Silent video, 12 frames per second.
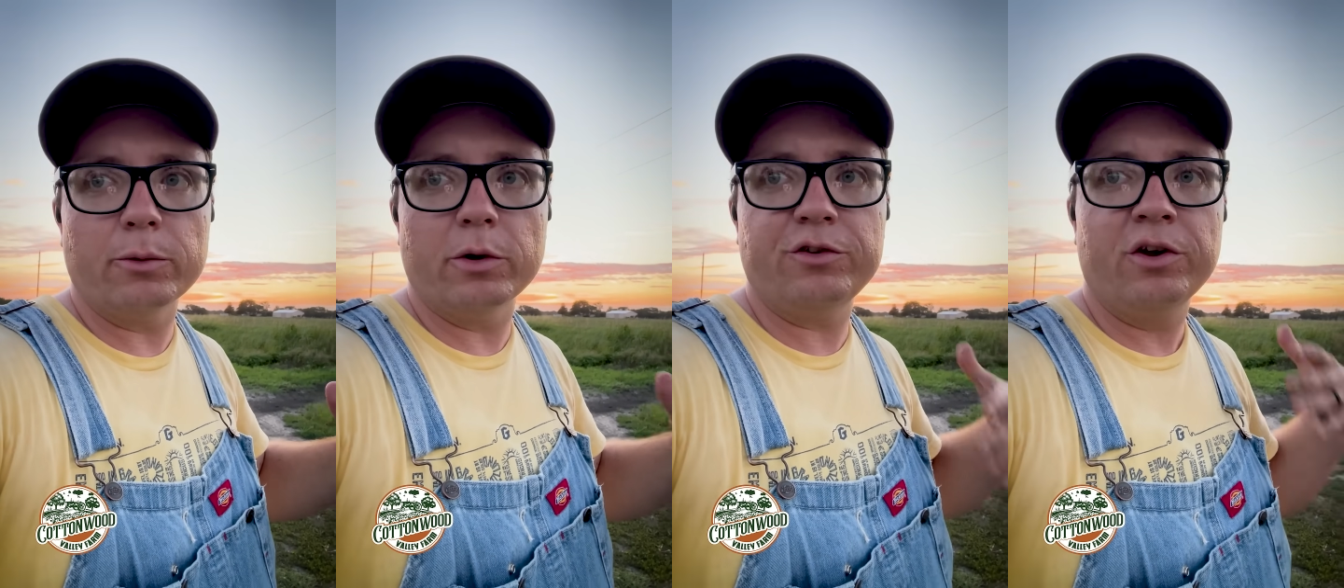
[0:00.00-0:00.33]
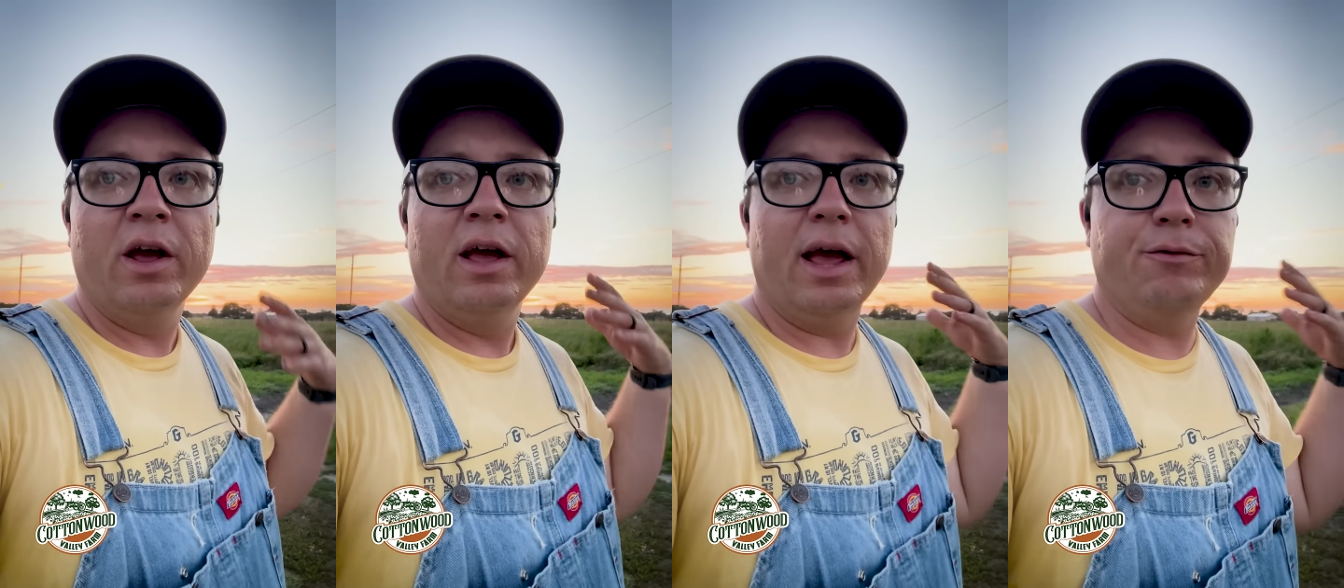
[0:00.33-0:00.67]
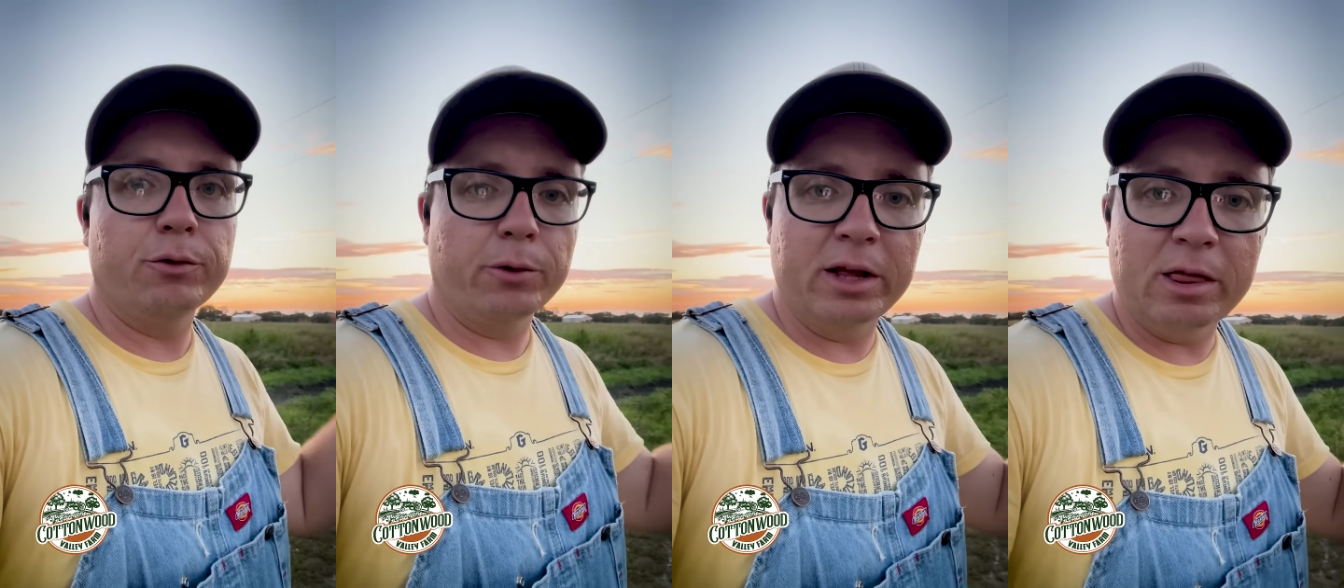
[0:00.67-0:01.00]
which if
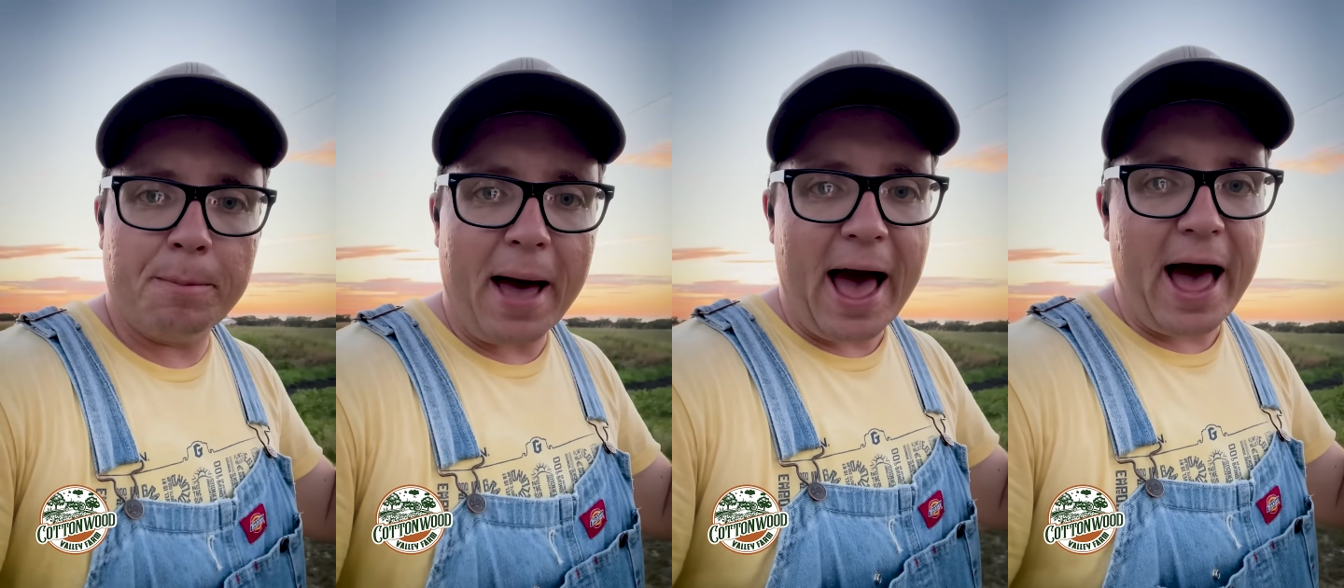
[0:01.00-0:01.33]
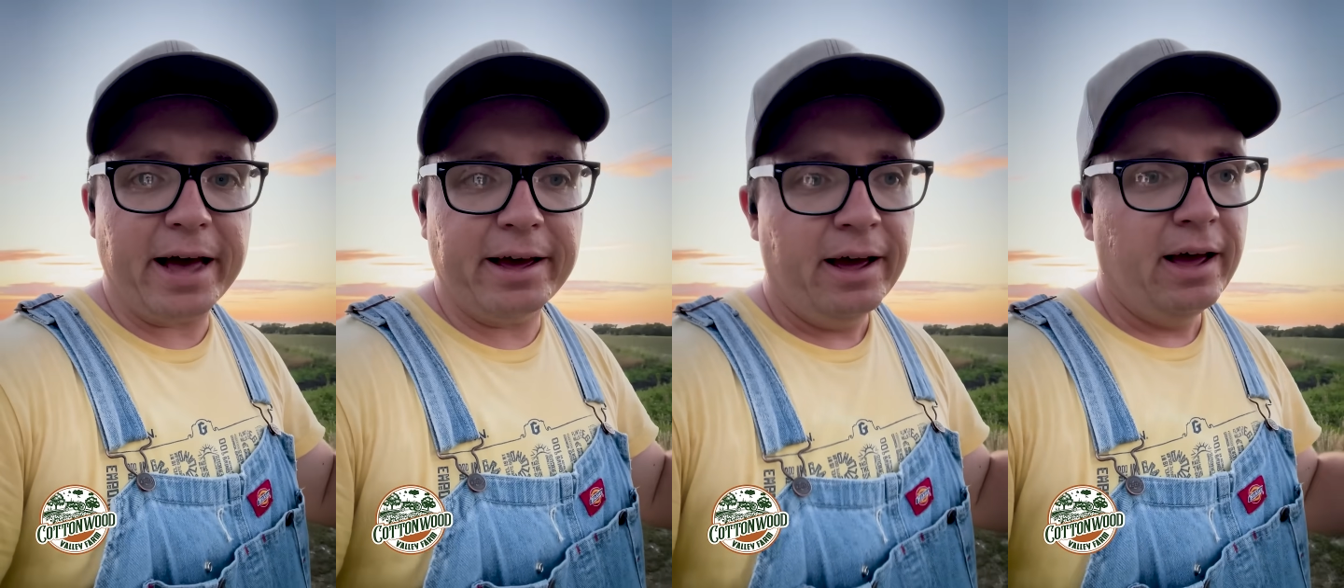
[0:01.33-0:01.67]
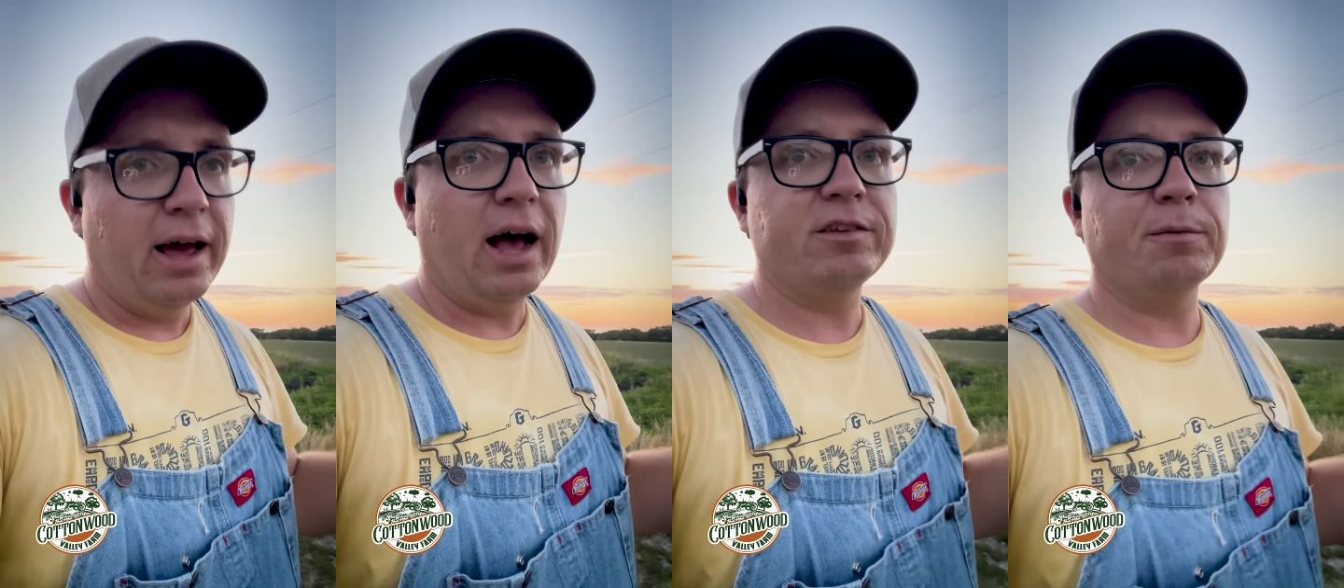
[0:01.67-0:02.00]
you read the bag
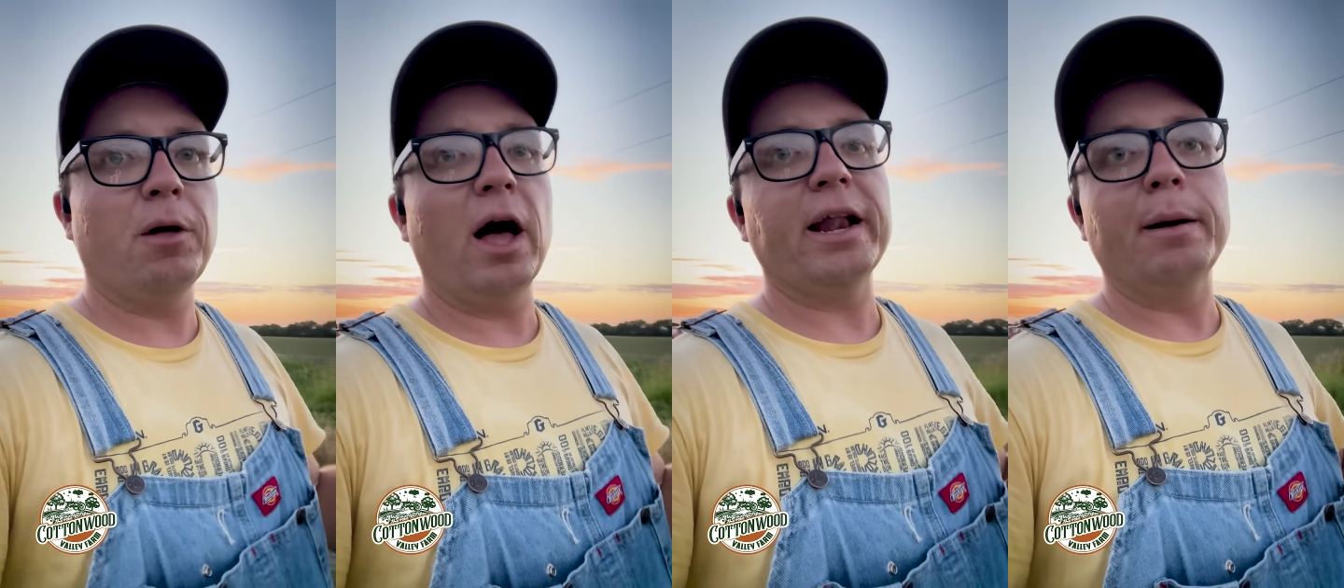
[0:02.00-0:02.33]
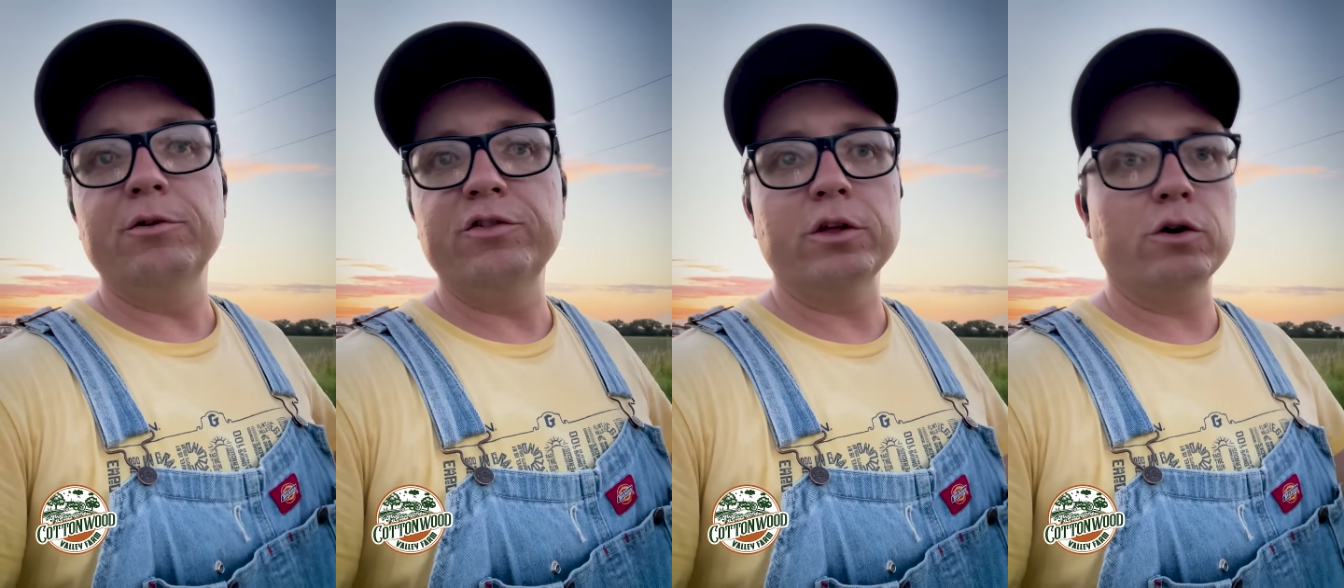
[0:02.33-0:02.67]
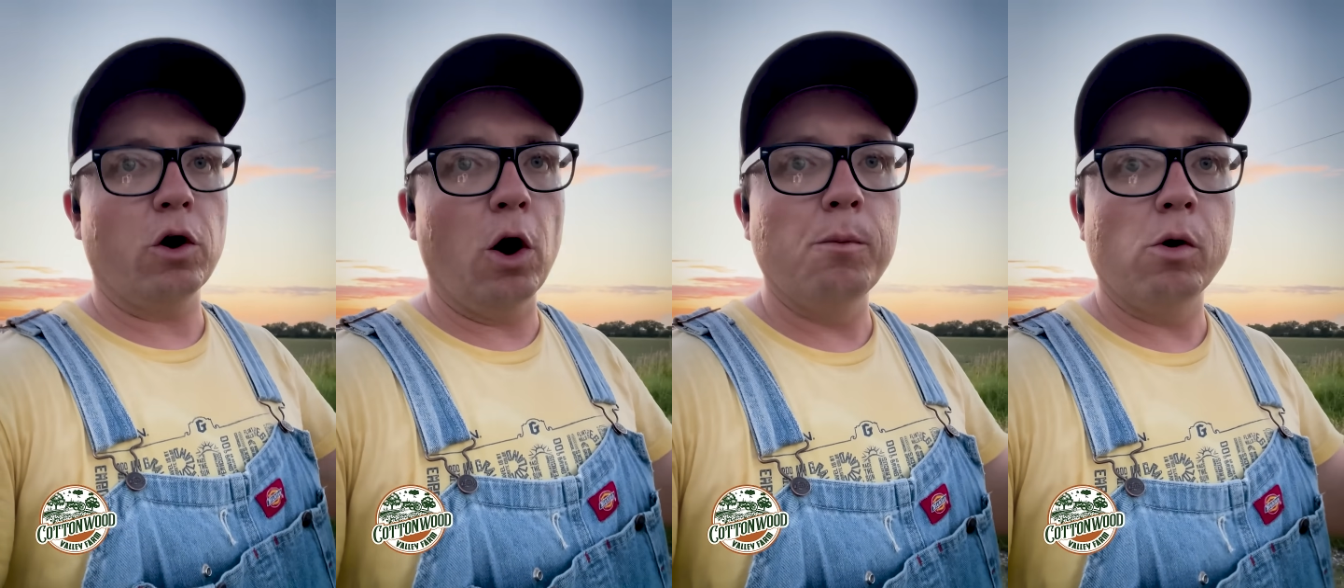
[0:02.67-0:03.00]
as applied, I'm using the
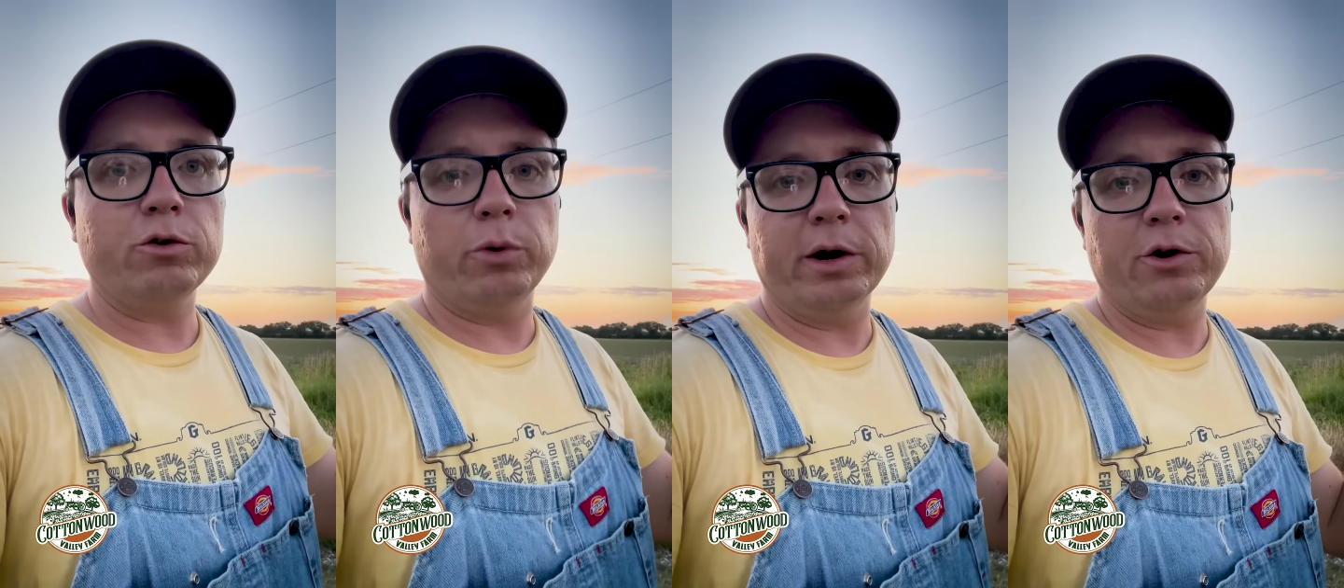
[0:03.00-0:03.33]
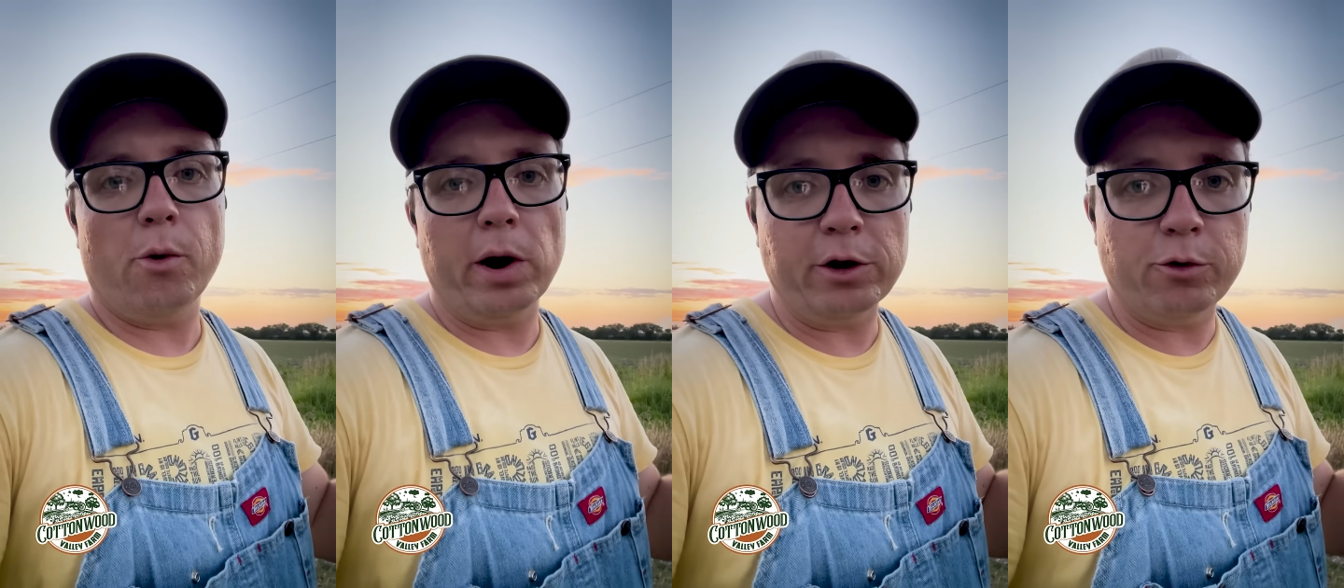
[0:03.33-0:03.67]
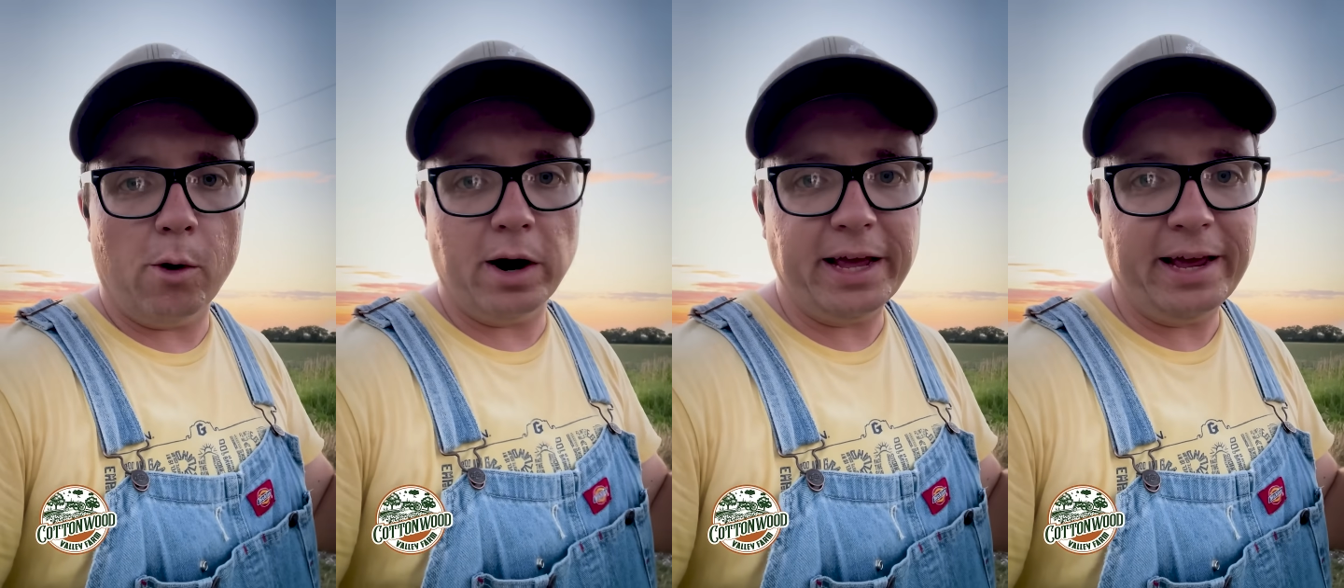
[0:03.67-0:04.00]
Grow More
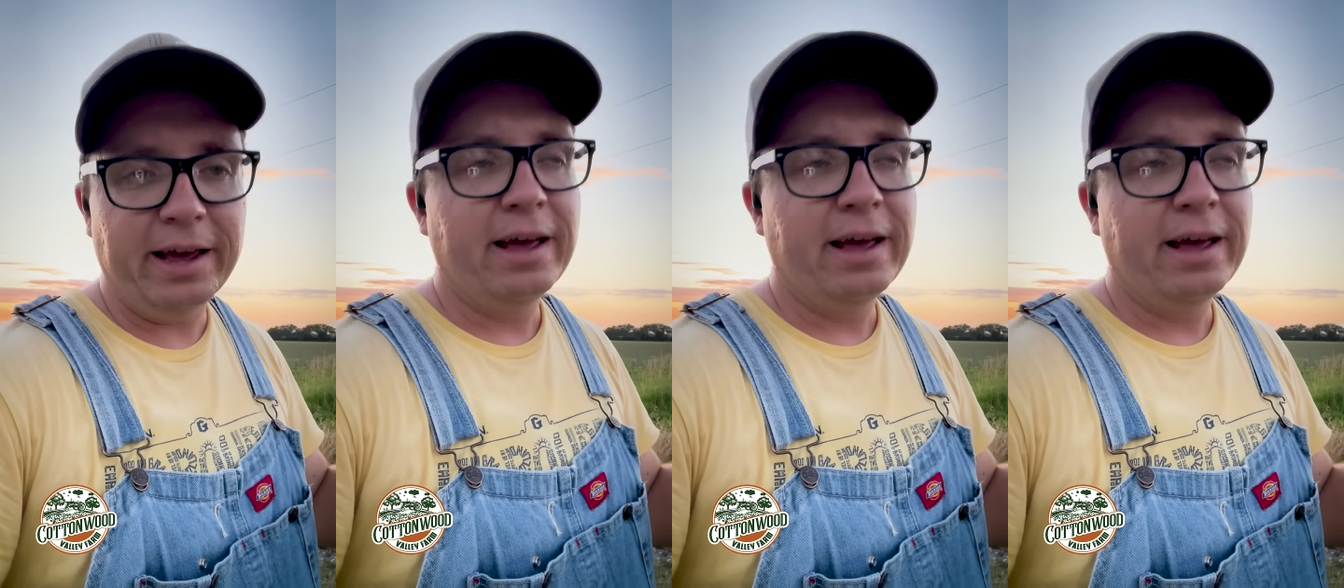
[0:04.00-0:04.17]
2020.